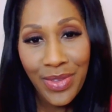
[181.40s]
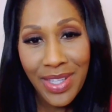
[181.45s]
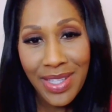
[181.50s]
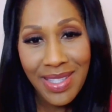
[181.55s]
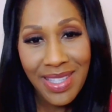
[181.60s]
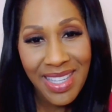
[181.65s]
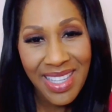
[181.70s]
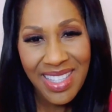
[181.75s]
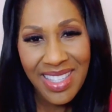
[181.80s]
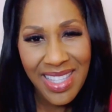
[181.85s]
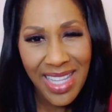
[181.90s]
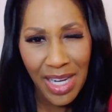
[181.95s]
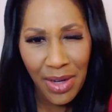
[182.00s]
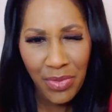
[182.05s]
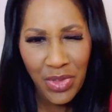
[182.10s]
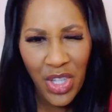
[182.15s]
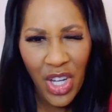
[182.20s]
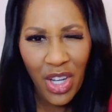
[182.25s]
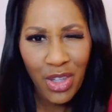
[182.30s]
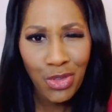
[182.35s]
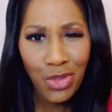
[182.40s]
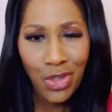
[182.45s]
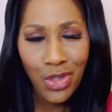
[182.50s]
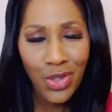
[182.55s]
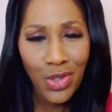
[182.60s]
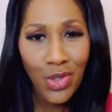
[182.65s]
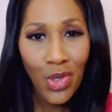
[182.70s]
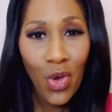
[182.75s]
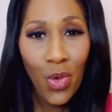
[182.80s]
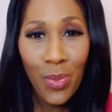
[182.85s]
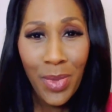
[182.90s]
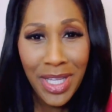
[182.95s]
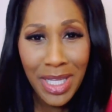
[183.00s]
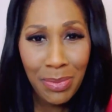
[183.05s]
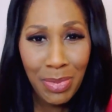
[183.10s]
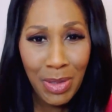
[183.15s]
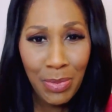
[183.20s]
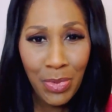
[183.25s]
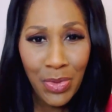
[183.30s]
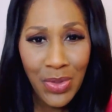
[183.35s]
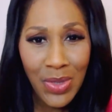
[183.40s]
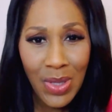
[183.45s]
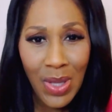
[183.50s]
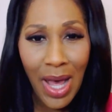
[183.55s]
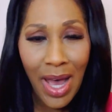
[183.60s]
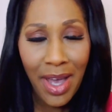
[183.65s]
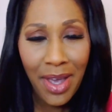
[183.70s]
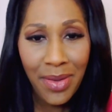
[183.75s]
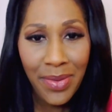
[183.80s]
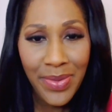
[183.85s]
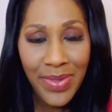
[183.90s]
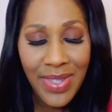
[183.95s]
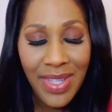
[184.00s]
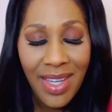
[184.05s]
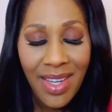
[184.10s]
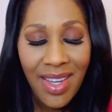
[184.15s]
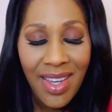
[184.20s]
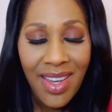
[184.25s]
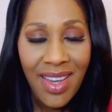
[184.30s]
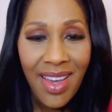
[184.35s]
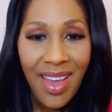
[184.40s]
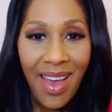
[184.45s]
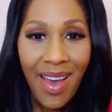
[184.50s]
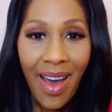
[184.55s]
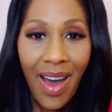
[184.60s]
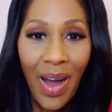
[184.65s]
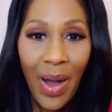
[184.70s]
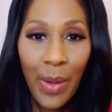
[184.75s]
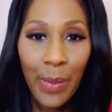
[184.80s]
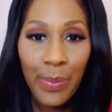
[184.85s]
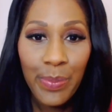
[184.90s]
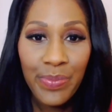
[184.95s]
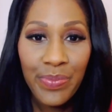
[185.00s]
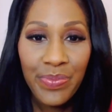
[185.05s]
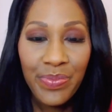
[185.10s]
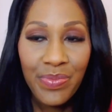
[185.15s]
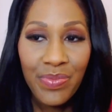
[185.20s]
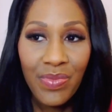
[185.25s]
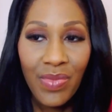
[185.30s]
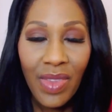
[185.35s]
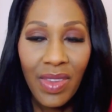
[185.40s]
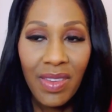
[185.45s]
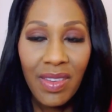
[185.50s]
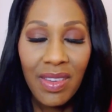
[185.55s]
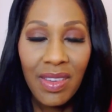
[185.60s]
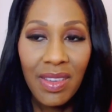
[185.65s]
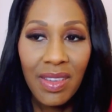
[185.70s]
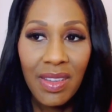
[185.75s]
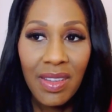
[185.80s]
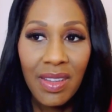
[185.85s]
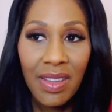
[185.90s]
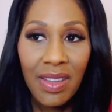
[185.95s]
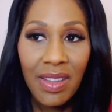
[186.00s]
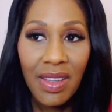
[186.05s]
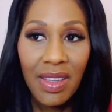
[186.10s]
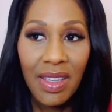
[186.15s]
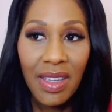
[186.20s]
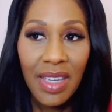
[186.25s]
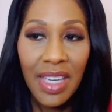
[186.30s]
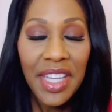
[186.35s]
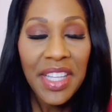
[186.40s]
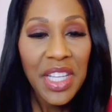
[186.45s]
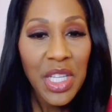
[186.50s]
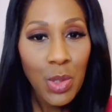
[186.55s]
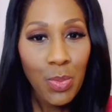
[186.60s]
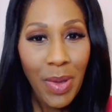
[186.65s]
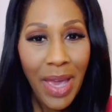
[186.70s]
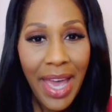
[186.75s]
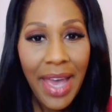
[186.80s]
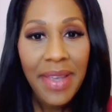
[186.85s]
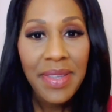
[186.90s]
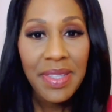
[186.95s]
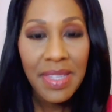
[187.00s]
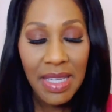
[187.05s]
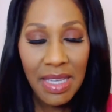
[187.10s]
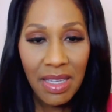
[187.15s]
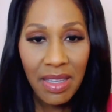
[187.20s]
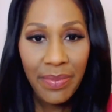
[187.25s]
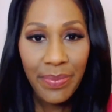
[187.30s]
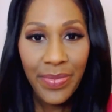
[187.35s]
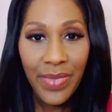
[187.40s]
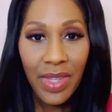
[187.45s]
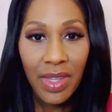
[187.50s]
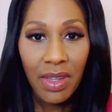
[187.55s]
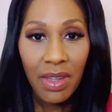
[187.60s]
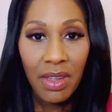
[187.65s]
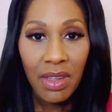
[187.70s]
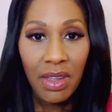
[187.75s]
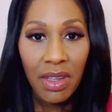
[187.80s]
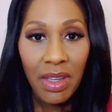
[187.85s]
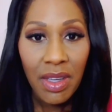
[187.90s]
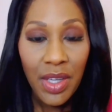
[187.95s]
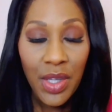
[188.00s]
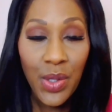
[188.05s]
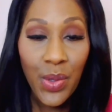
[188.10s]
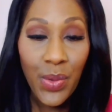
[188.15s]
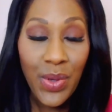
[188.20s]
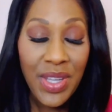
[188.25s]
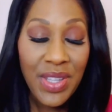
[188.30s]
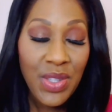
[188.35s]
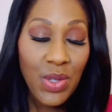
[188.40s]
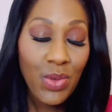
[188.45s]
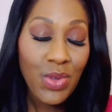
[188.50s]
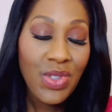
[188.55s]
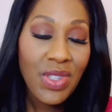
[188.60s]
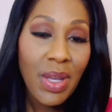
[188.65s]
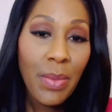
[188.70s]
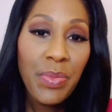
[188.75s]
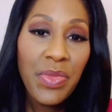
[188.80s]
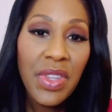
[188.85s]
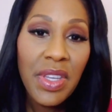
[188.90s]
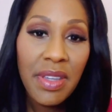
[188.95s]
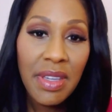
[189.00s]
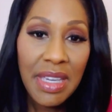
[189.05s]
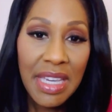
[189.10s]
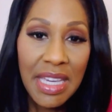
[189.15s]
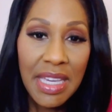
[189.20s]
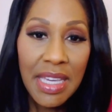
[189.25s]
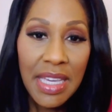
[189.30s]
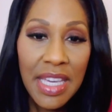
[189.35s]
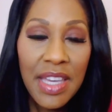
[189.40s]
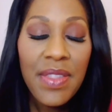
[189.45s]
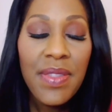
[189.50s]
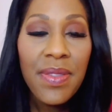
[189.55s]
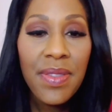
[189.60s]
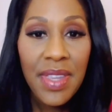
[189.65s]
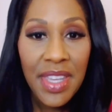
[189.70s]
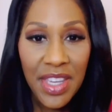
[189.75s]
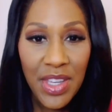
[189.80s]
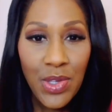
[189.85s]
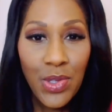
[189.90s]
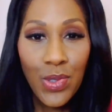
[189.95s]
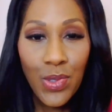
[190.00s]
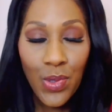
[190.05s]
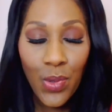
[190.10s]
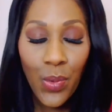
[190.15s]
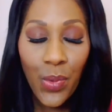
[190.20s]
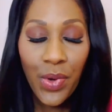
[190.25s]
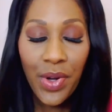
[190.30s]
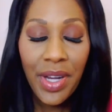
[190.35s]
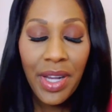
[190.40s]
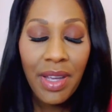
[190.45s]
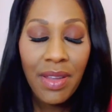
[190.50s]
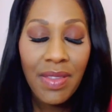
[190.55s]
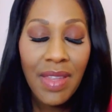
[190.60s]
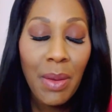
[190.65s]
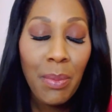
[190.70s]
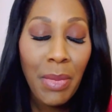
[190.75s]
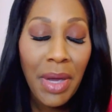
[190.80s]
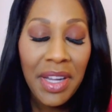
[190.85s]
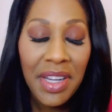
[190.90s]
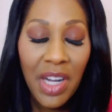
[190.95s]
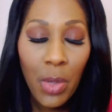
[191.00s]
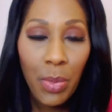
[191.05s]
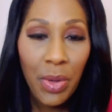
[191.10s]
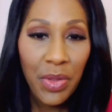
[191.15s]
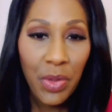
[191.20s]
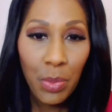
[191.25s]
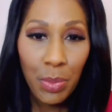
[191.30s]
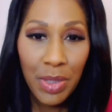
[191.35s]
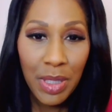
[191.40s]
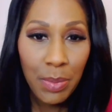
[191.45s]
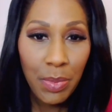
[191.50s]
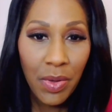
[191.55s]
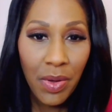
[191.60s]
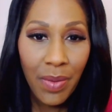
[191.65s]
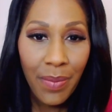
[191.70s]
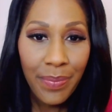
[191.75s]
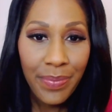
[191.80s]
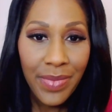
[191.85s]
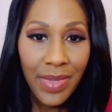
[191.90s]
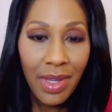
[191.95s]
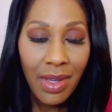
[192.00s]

of these hits that have touched so many people's lives. Um, in his passing, you know, is there something in his story that might help other people?